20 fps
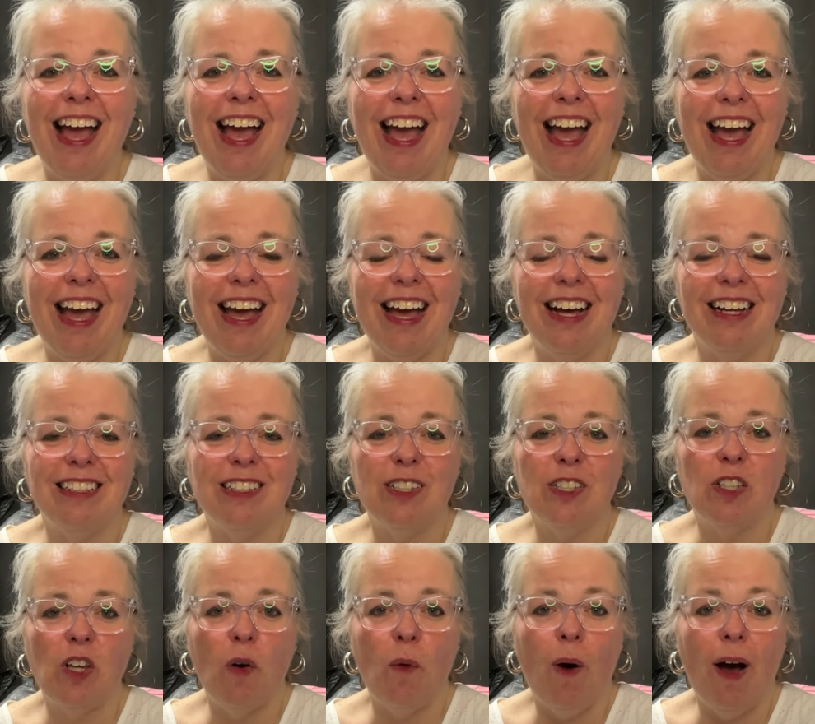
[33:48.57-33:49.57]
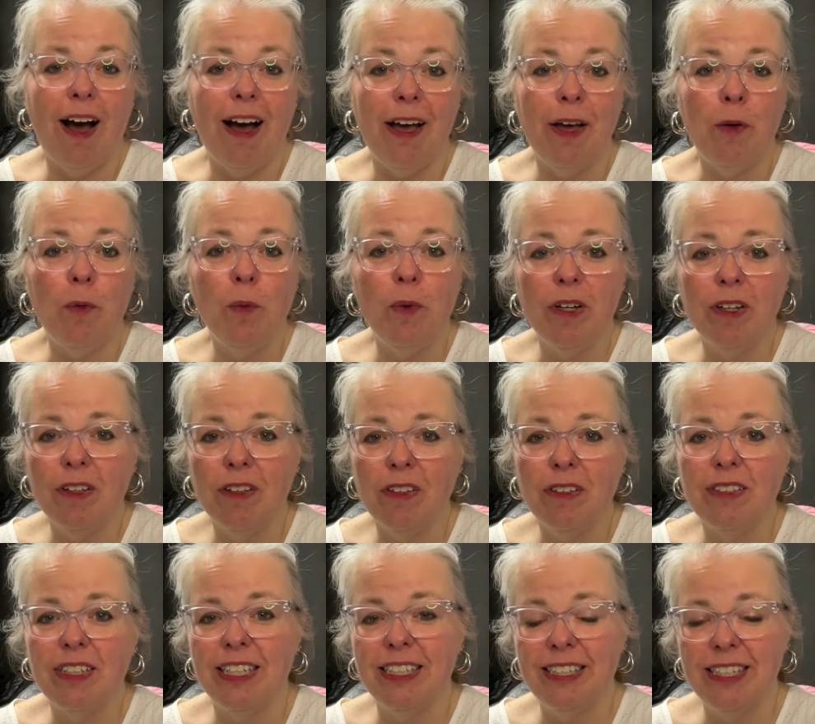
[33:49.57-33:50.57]
And so I will
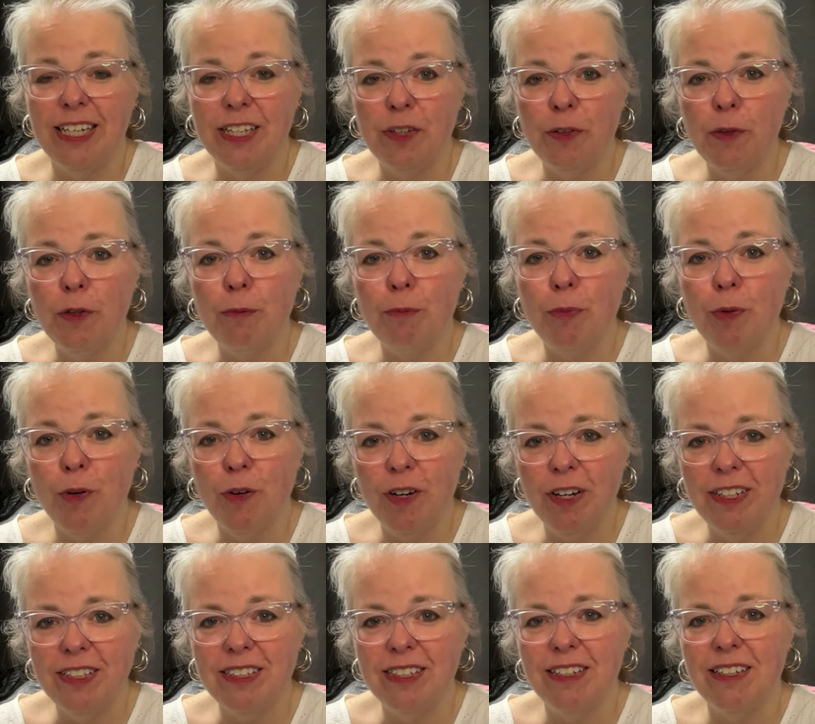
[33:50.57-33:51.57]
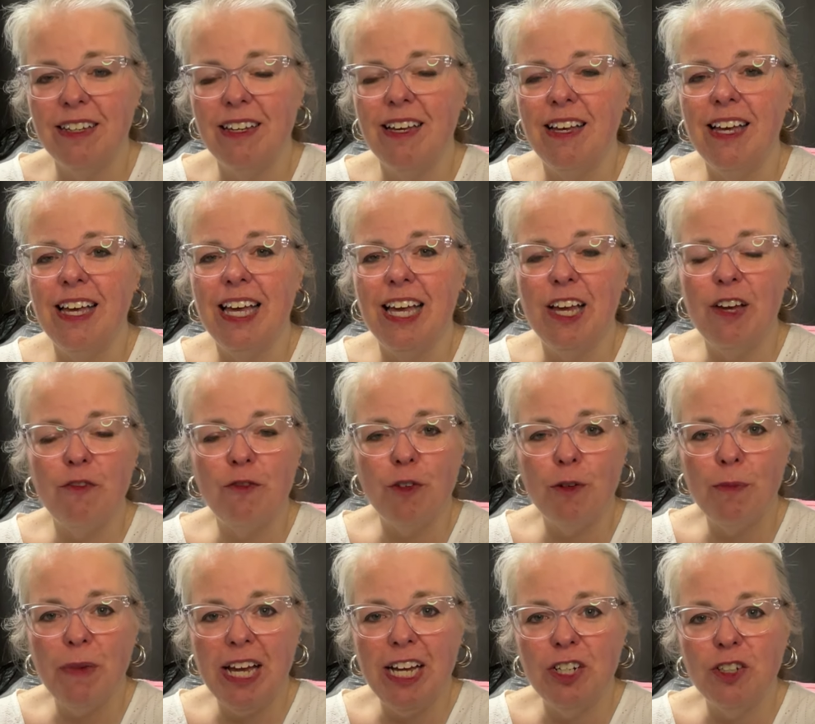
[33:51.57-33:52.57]
continue to put
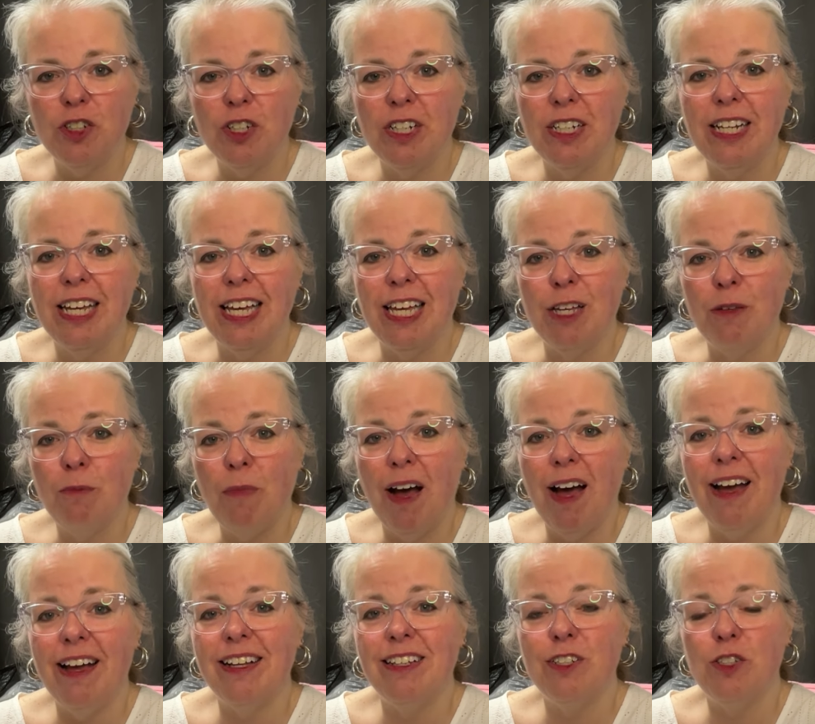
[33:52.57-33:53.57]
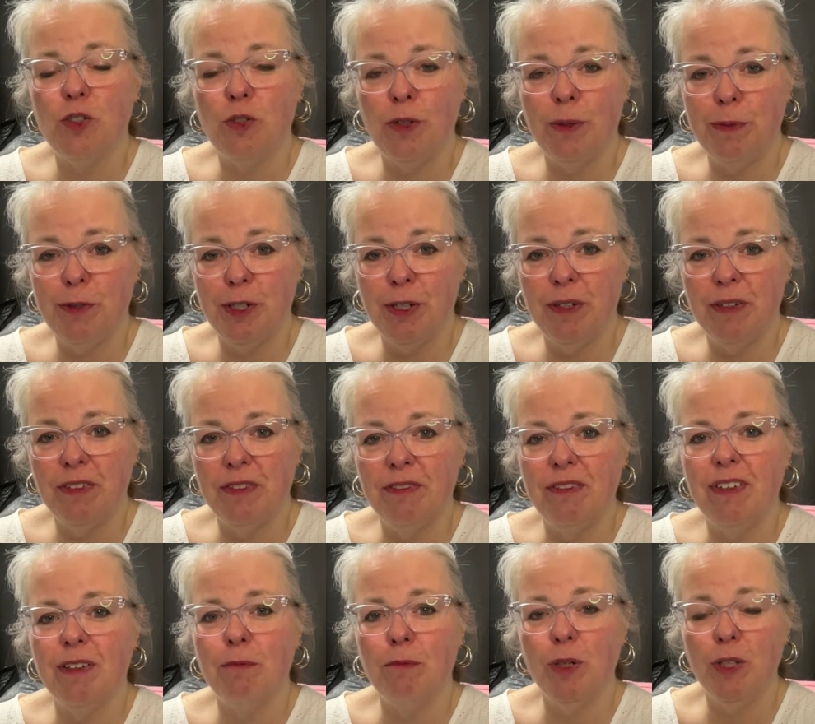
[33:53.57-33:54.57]
information in my description
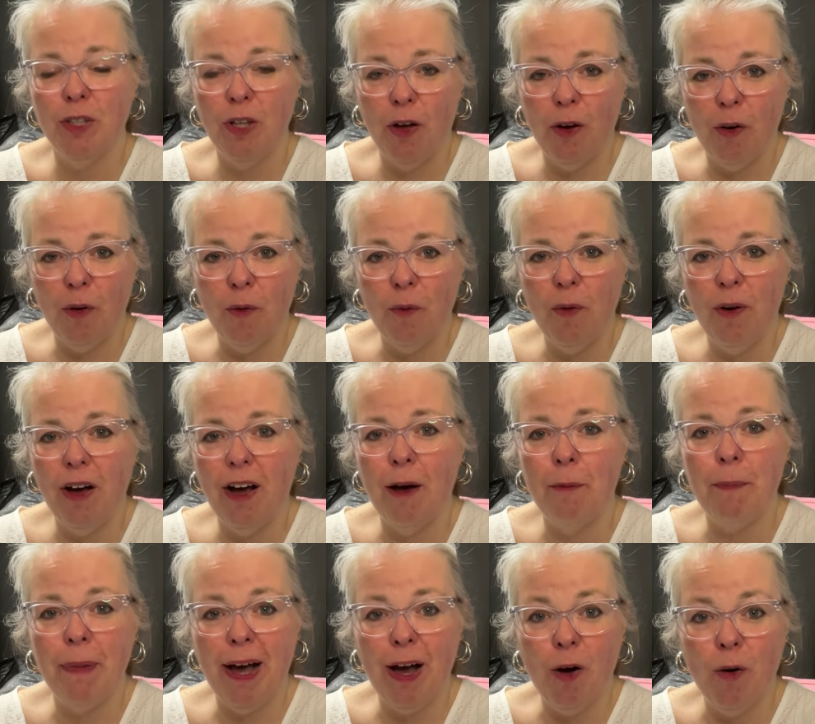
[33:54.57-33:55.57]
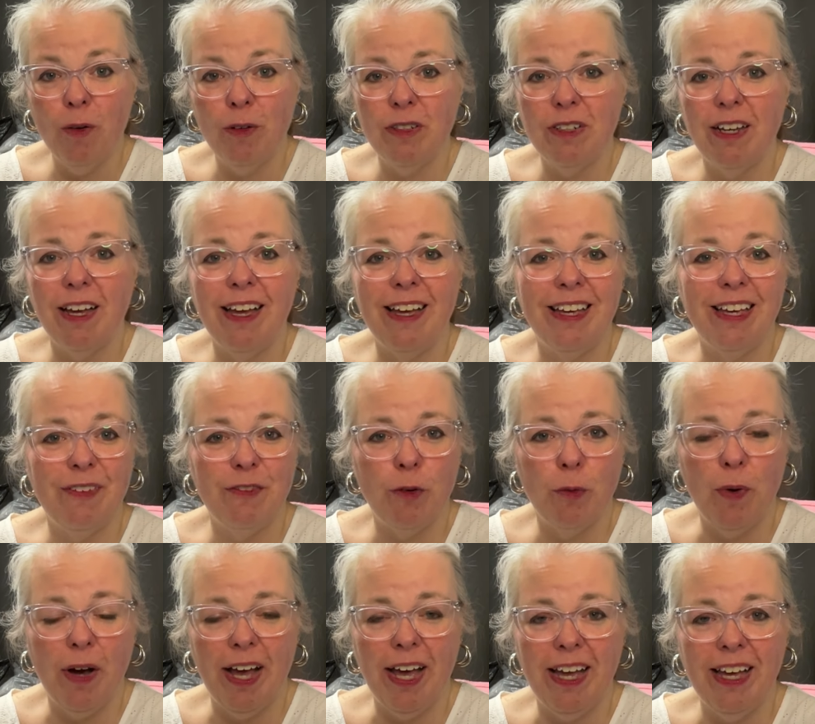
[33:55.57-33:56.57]
below about a
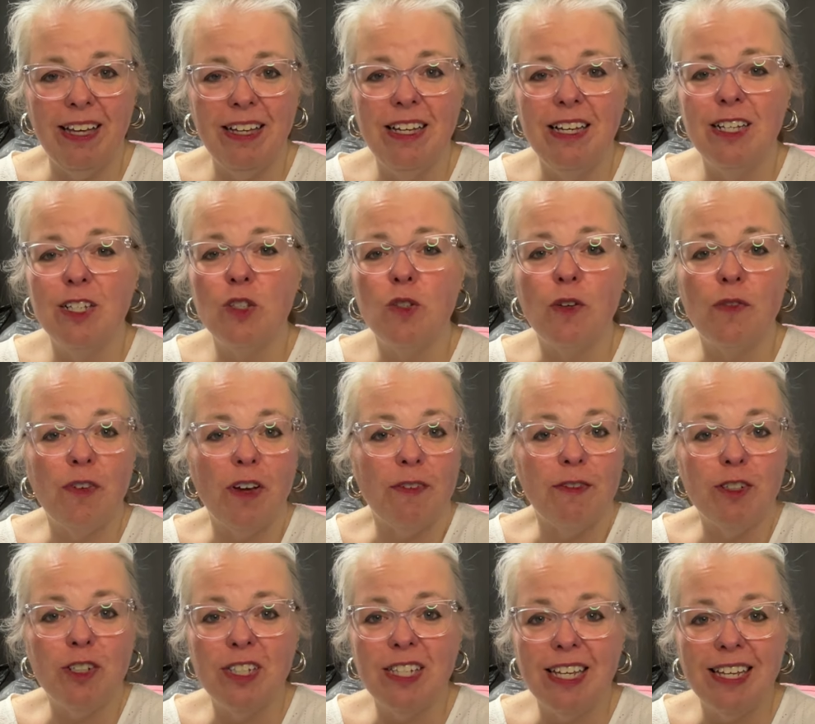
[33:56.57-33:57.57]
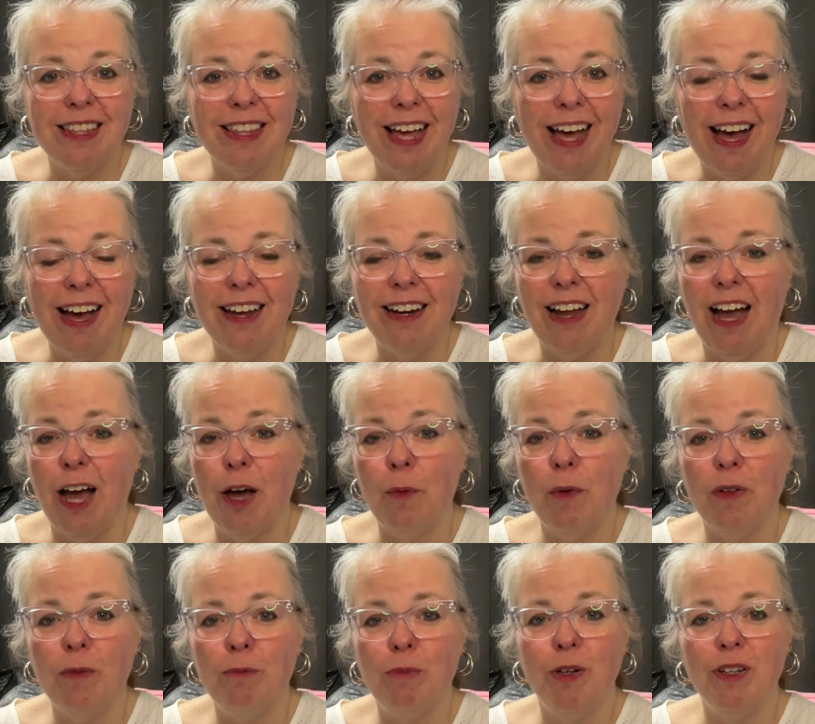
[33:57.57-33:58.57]
giveaway so if you ever see that, I
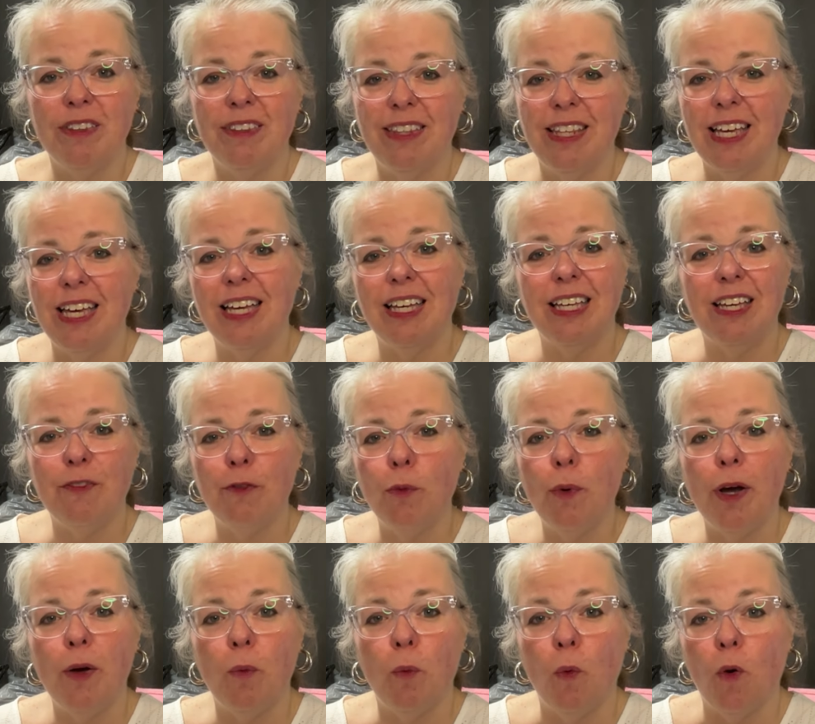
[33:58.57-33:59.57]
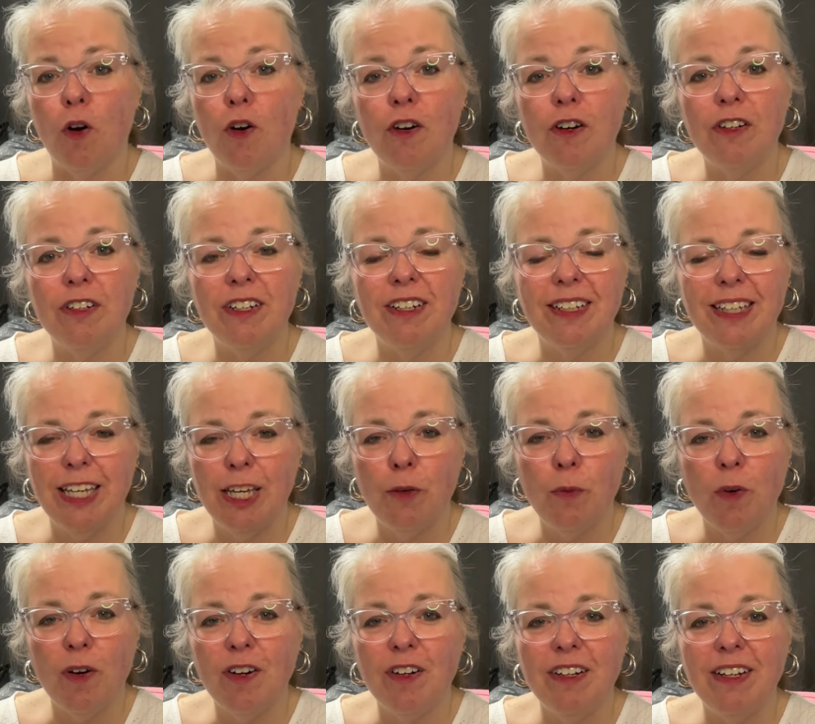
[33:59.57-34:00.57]
will put the giveaway word
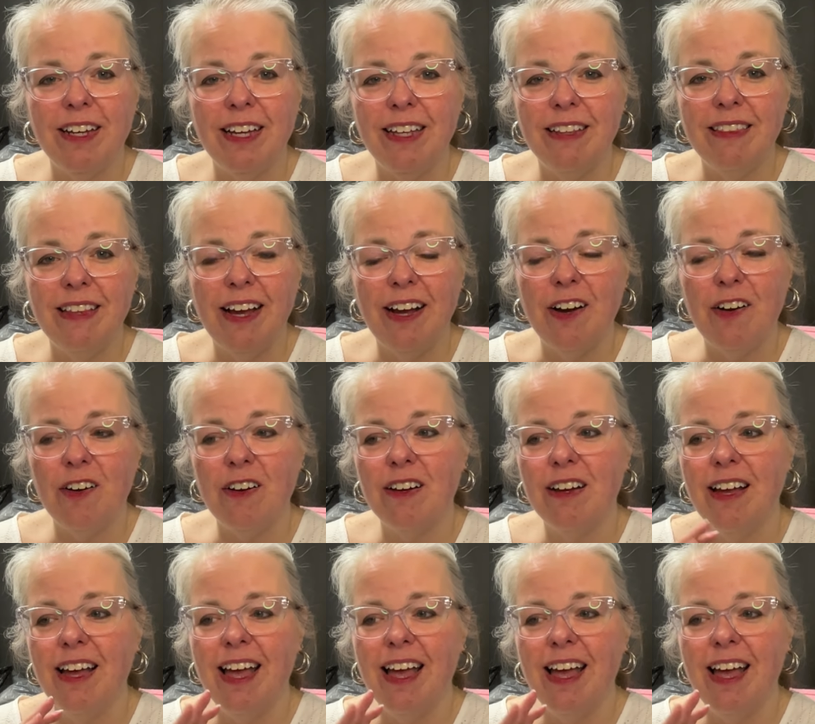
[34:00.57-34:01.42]
keyword in there